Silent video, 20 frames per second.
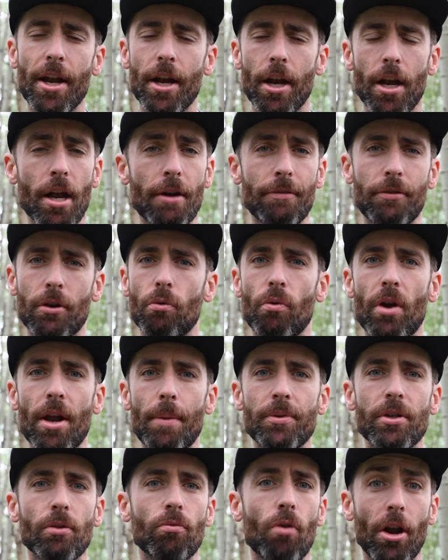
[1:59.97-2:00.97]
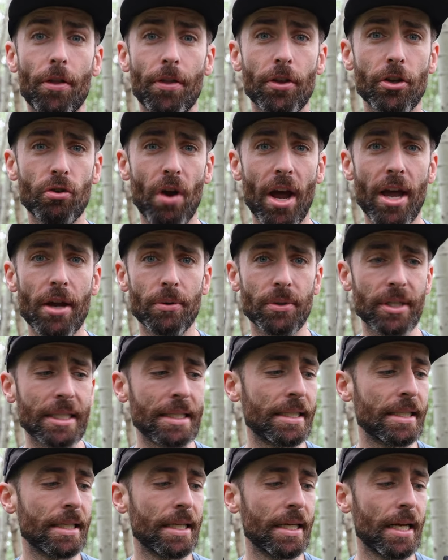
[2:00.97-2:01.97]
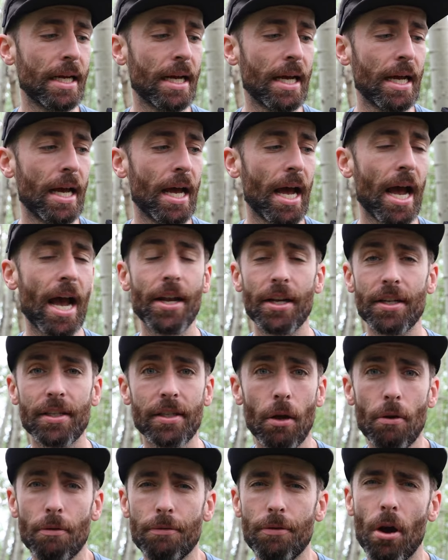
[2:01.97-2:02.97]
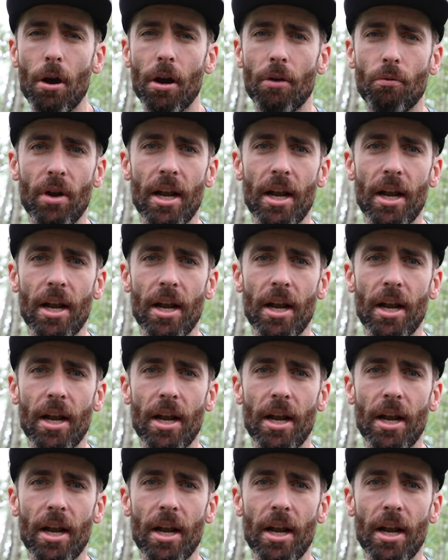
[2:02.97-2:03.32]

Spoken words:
and enough grip to run on the trails. And so far, it